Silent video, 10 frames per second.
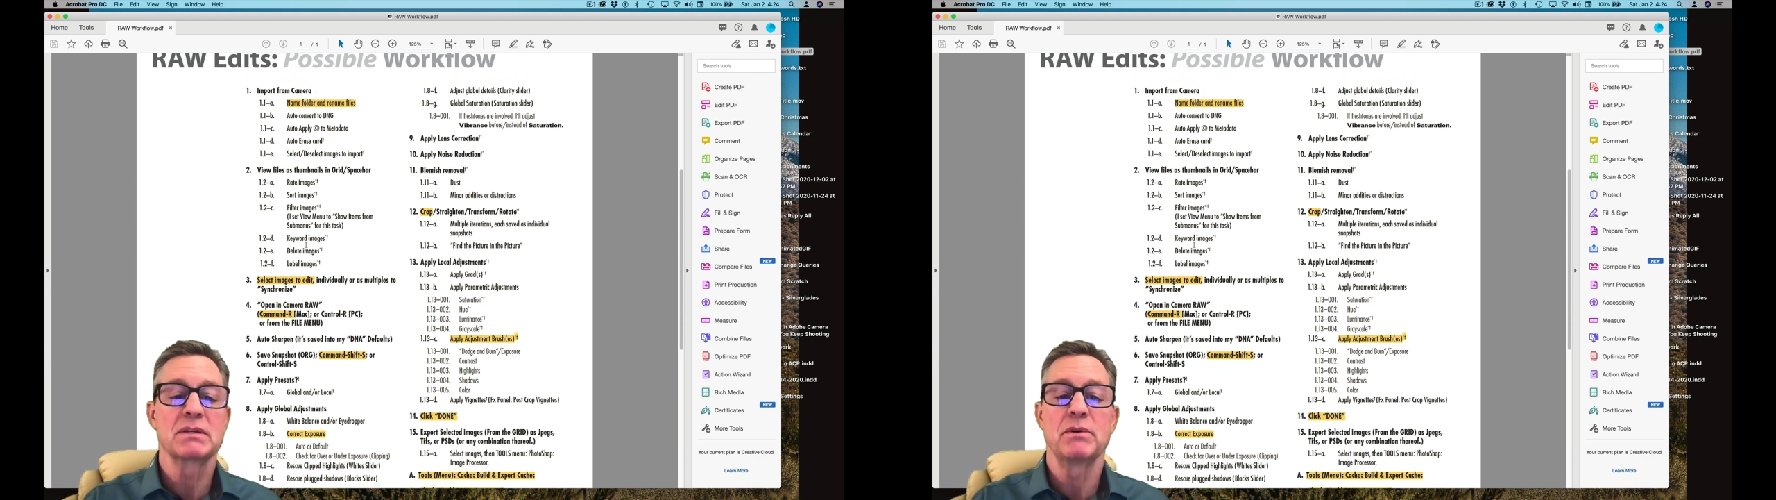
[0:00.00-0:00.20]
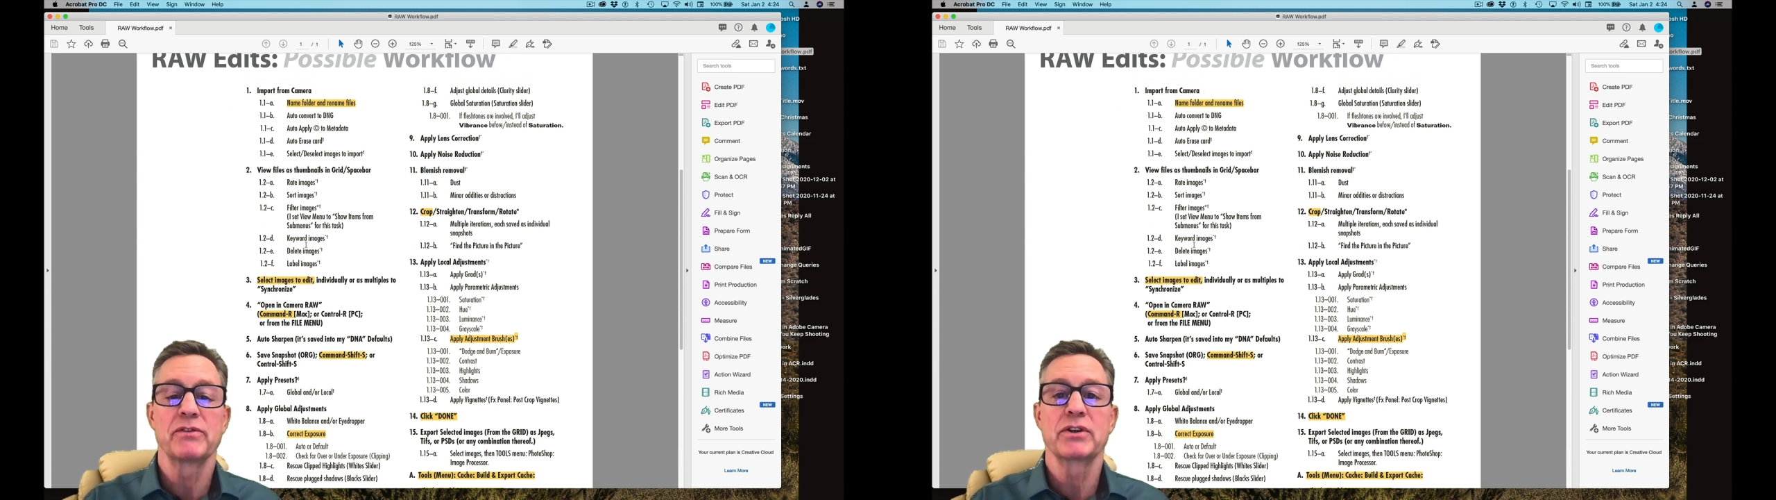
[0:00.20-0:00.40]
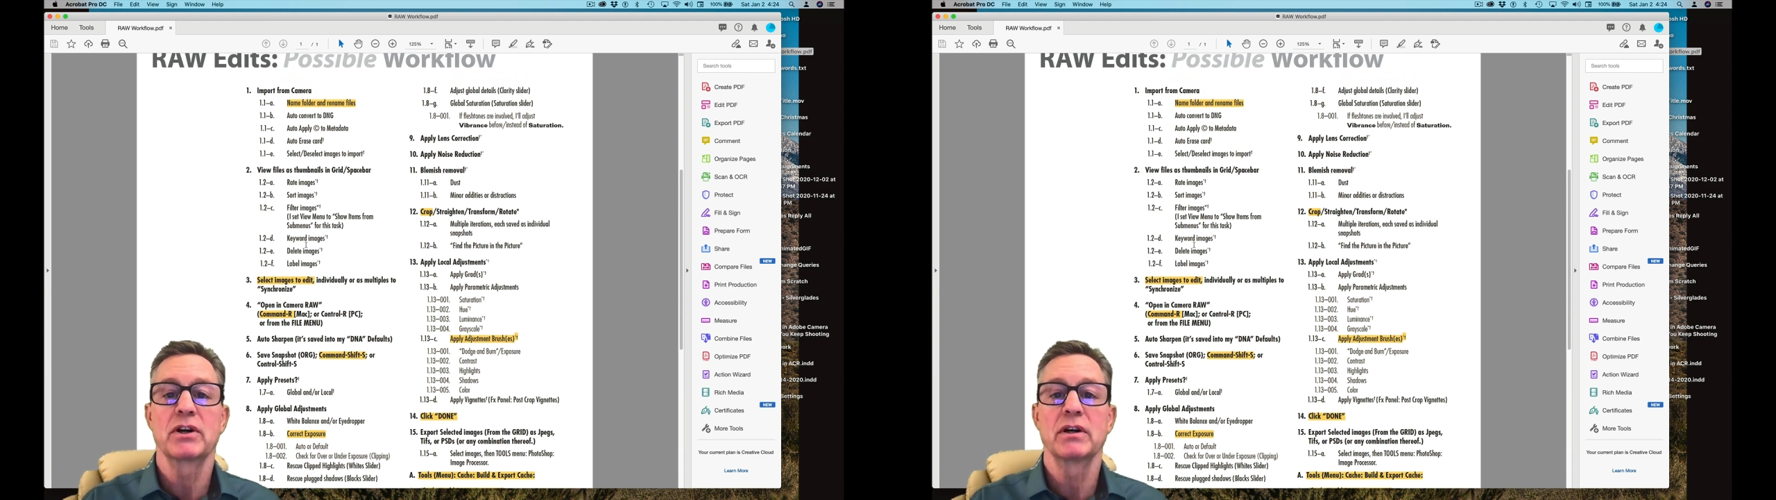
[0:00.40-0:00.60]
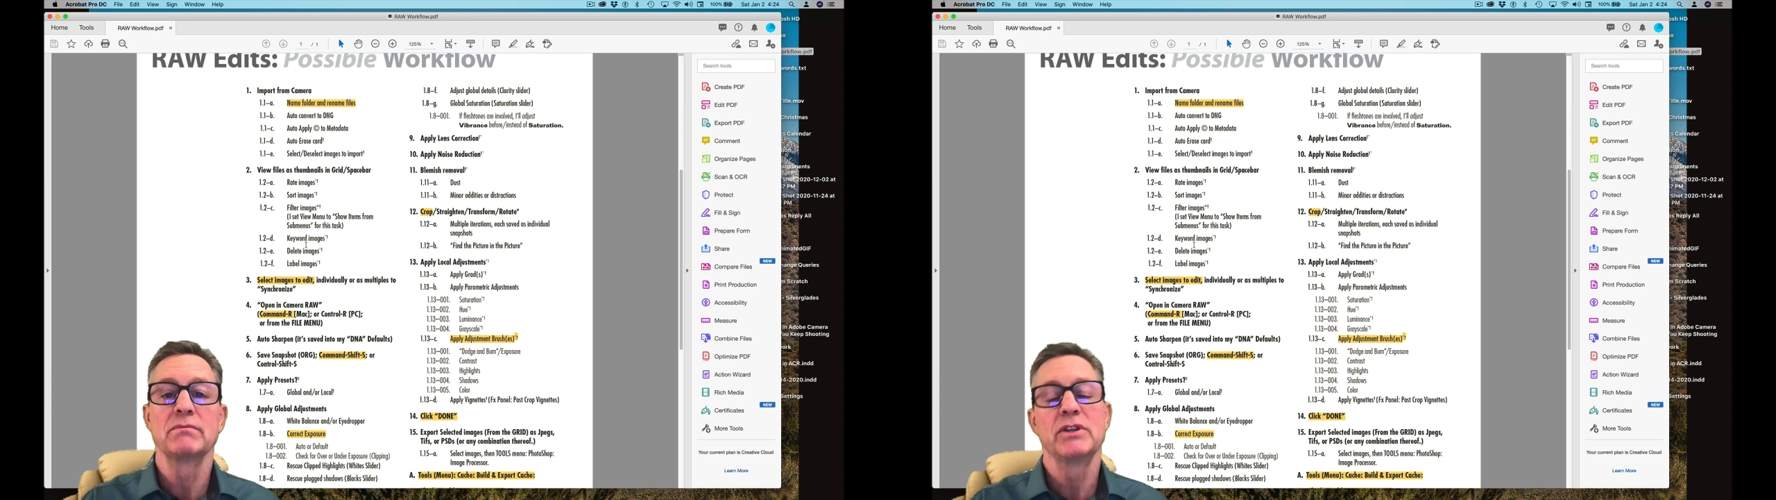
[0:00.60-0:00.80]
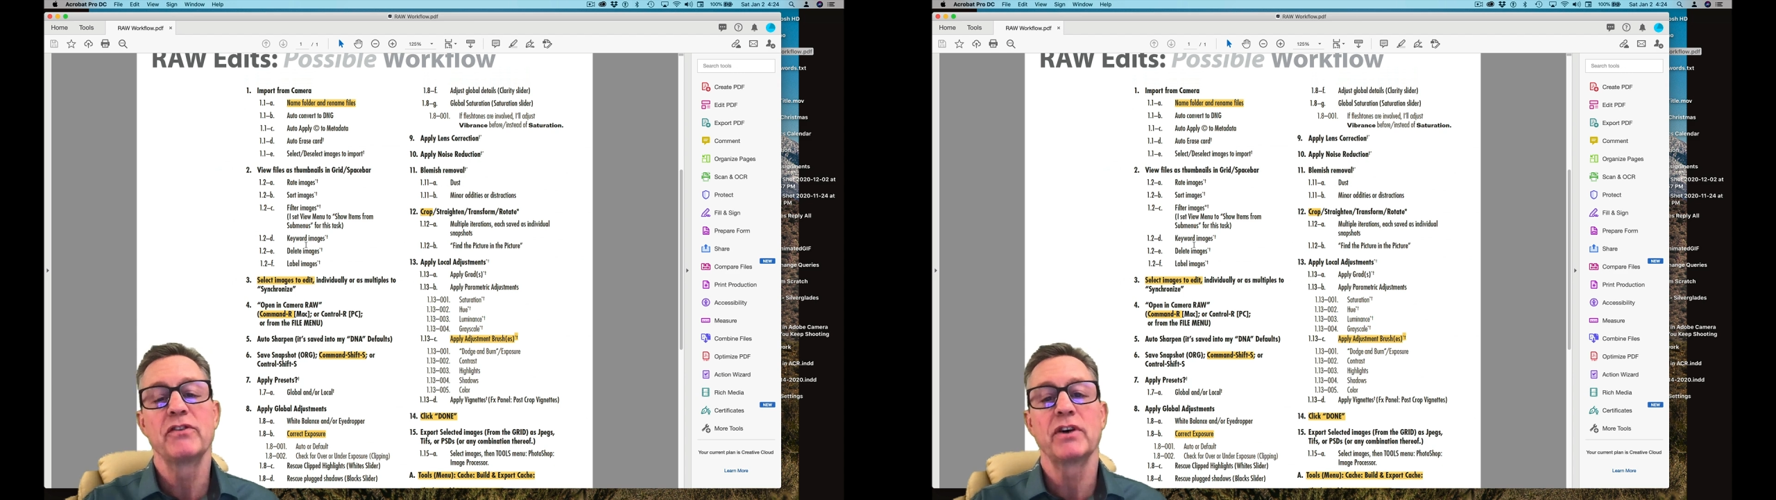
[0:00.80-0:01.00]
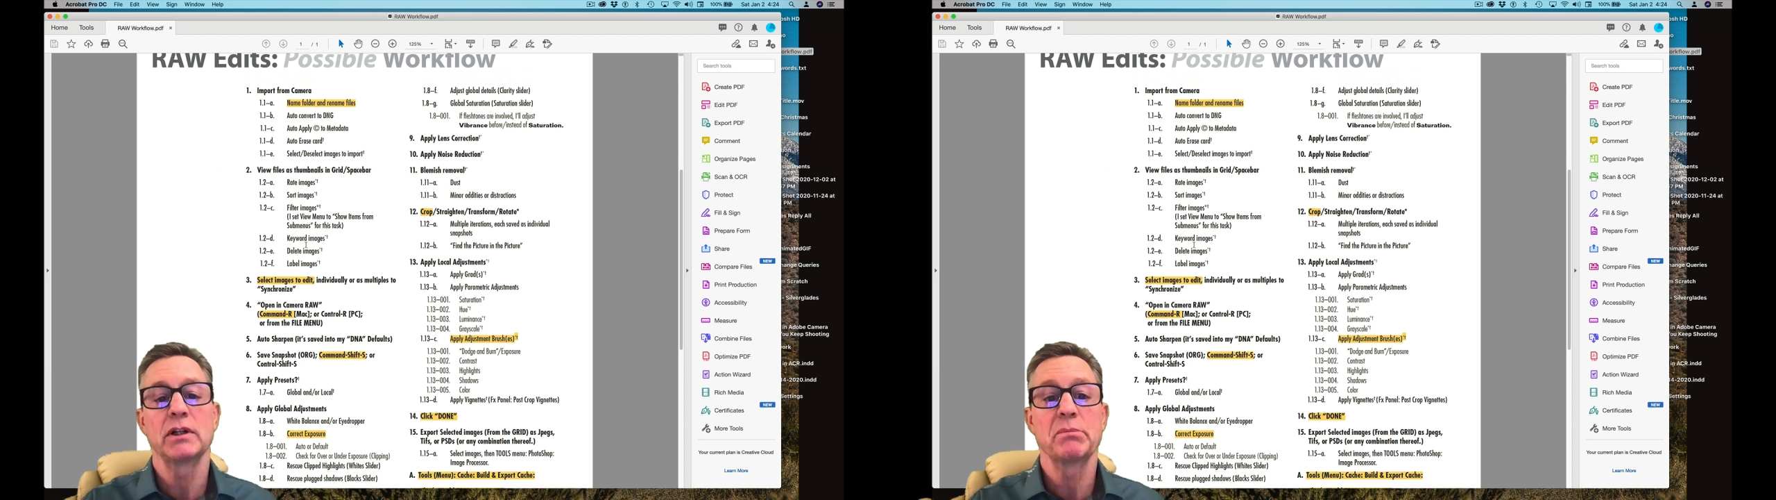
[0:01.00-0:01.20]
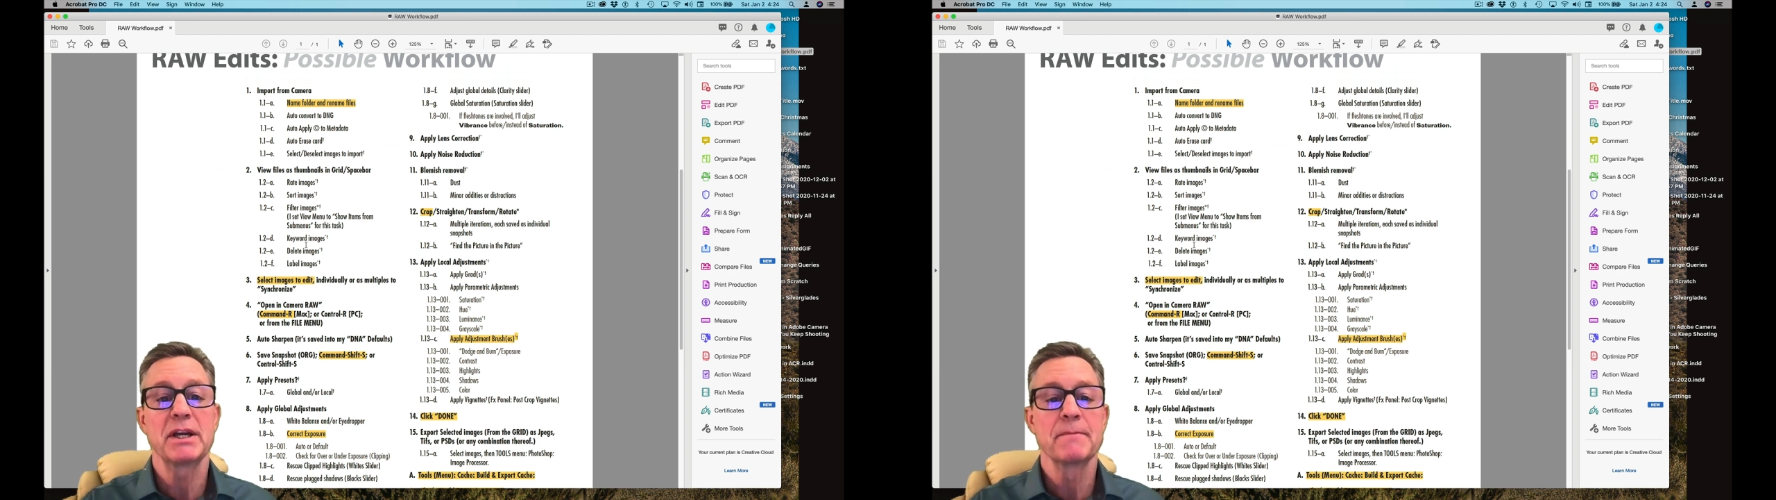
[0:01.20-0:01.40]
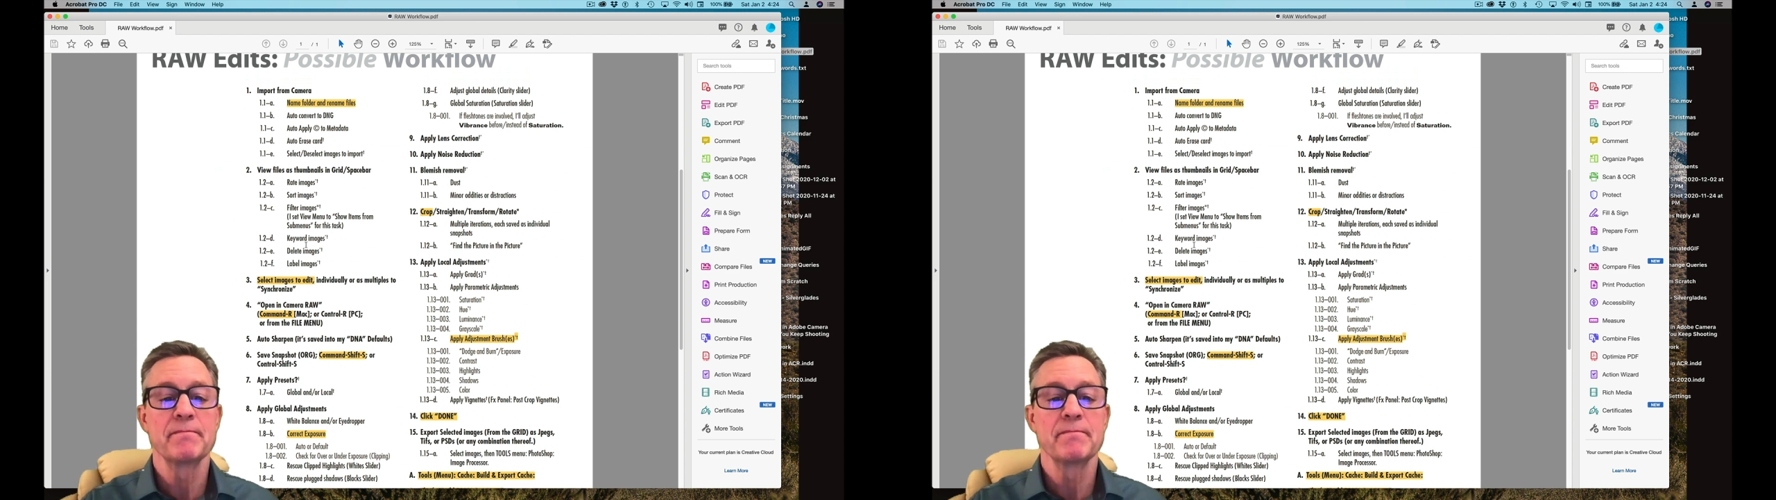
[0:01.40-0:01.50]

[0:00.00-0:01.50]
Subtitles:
come off the card. You follow me?